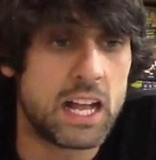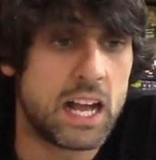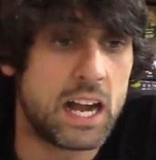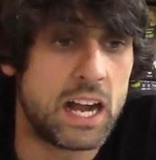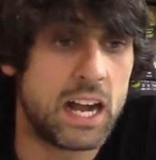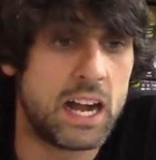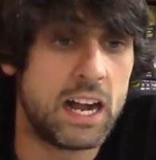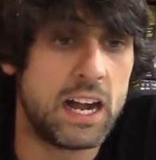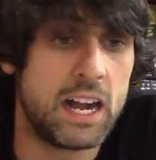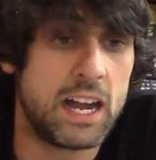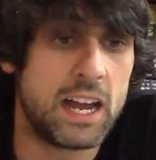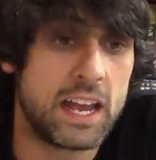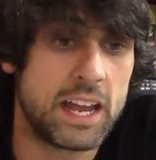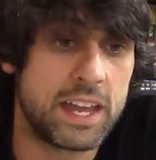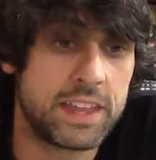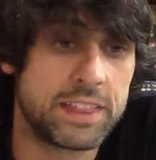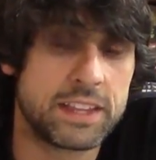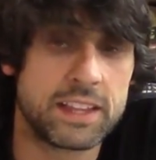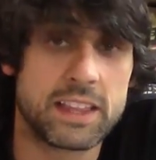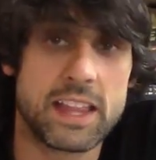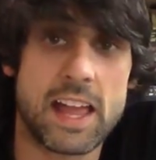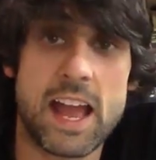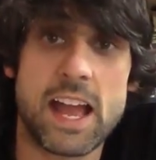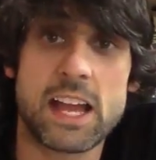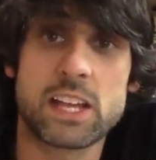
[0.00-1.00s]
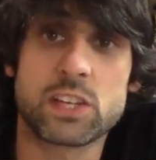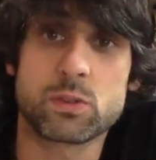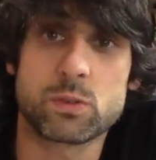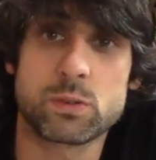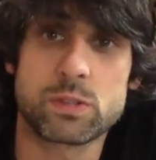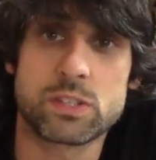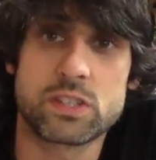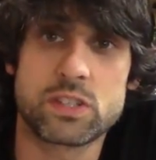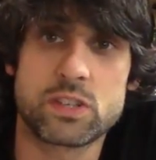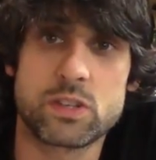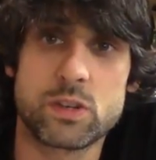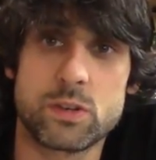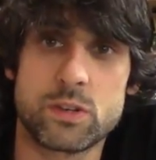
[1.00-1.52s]
Uh, and the last
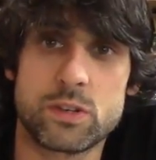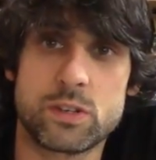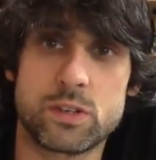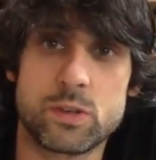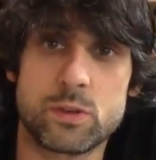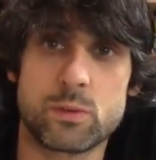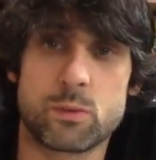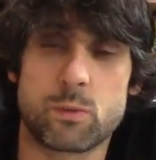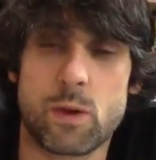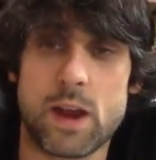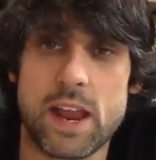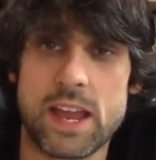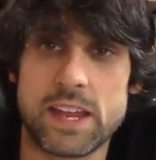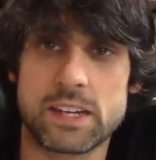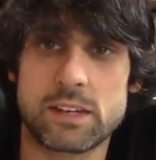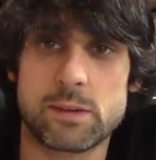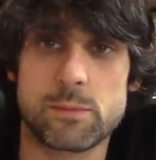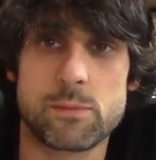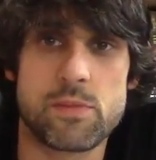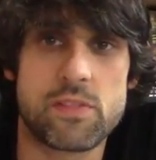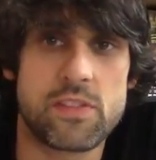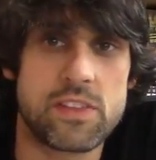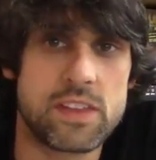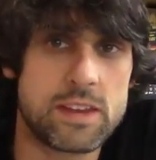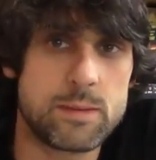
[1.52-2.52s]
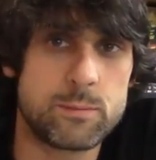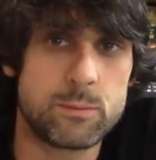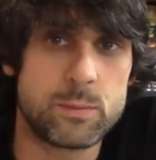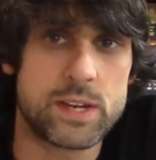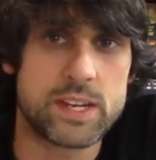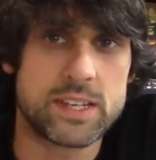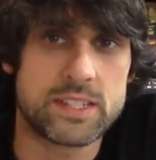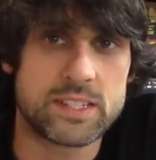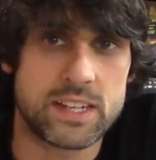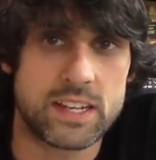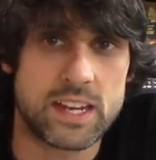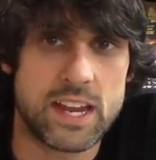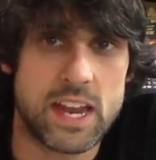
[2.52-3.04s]
was to do random theme
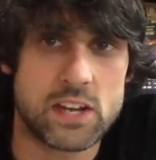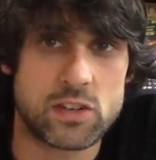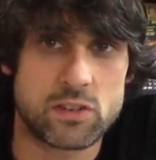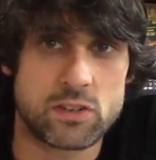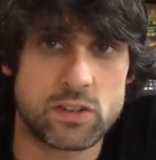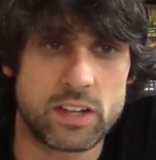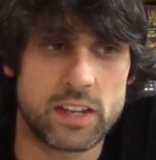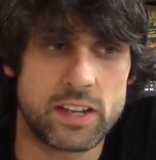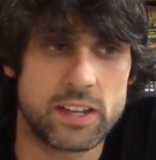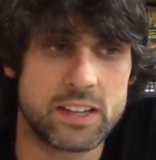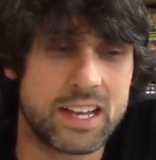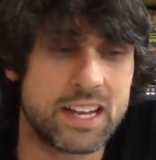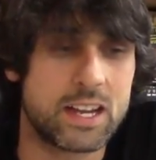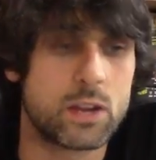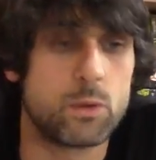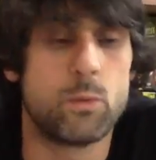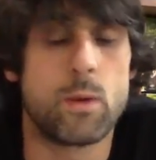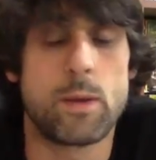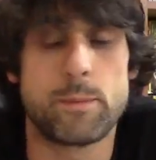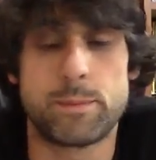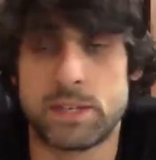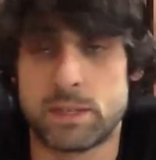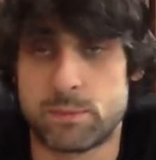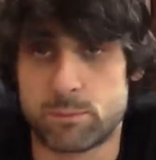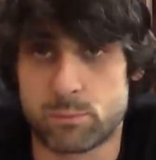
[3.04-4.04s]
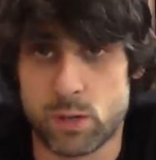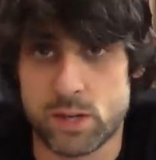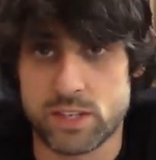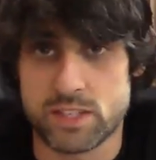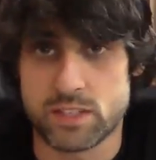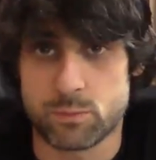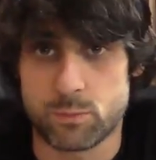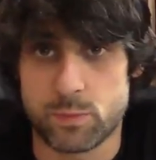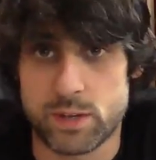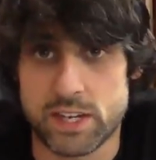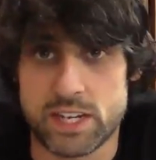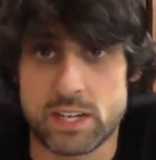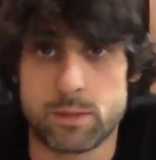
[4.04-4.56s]
weeks occasionally, like a women in
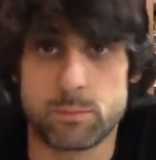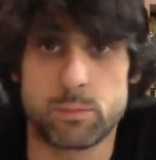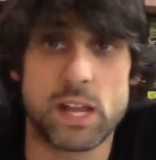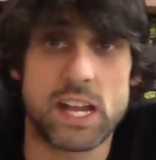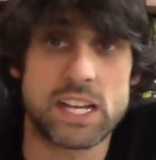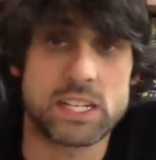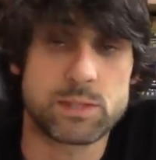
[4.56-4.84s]
prison week, a black